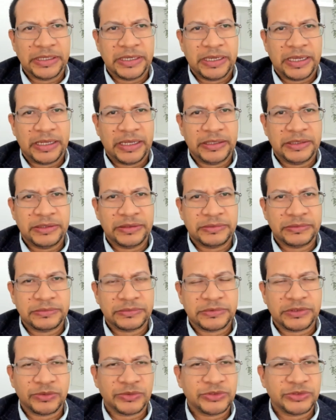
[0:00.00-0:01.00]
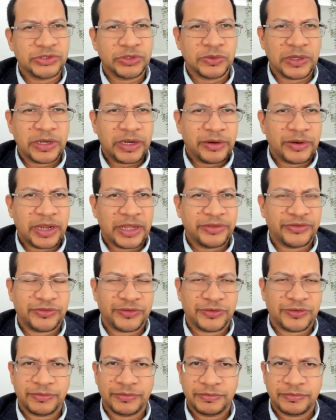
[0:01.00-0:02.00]
And there was no clear
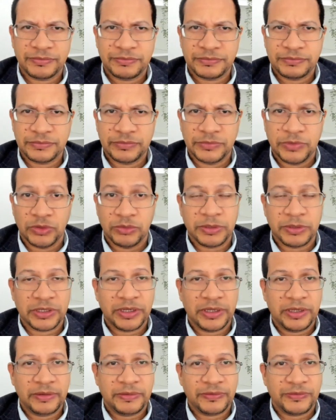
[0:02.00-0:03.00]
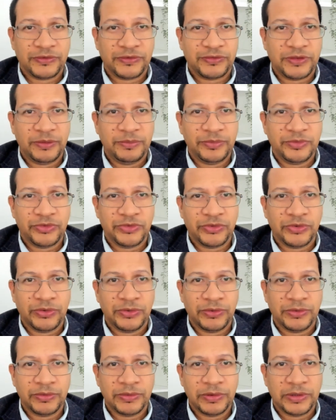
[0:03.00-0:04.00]
answer. Nobody seemed
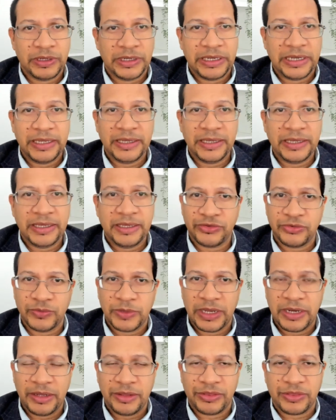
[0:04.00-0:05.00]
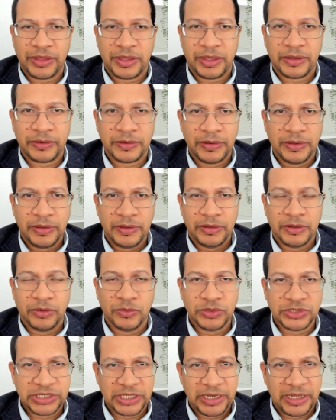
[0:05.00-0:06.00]
to link it to anything.
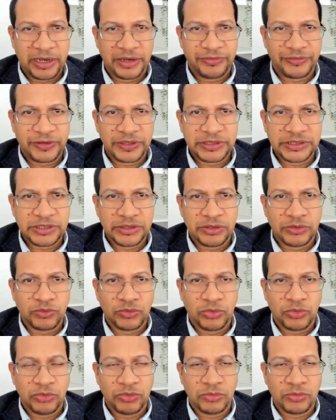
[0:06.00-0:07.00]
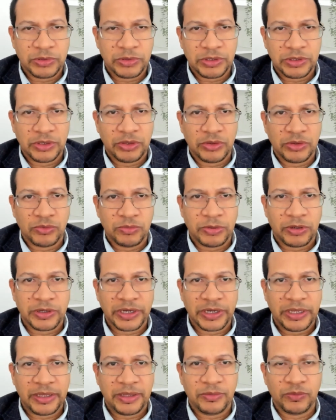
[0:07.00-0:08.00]
There was an elephant in the room, but
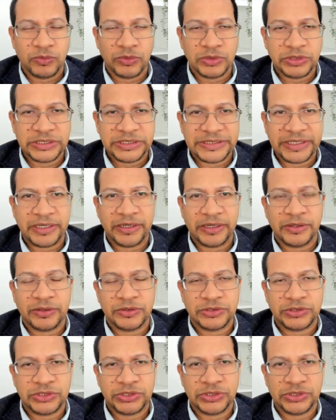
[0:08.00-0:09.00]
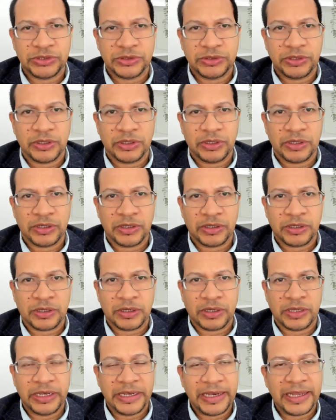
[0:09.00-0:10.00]
nobody would dare to
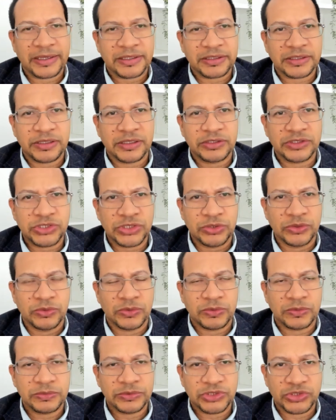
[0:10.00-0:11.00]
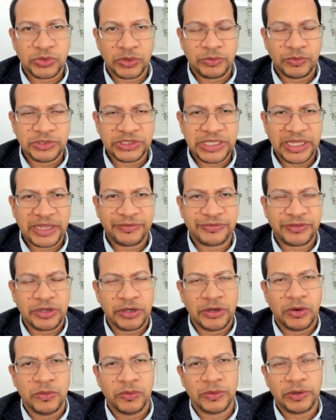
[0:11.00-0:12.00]
connect the two. So it was left
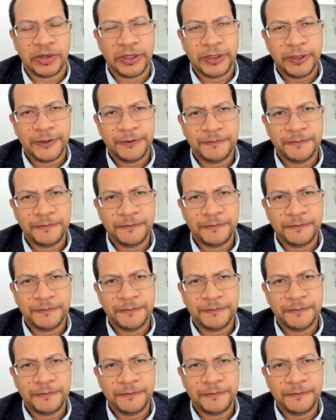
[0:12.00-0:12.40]
alone.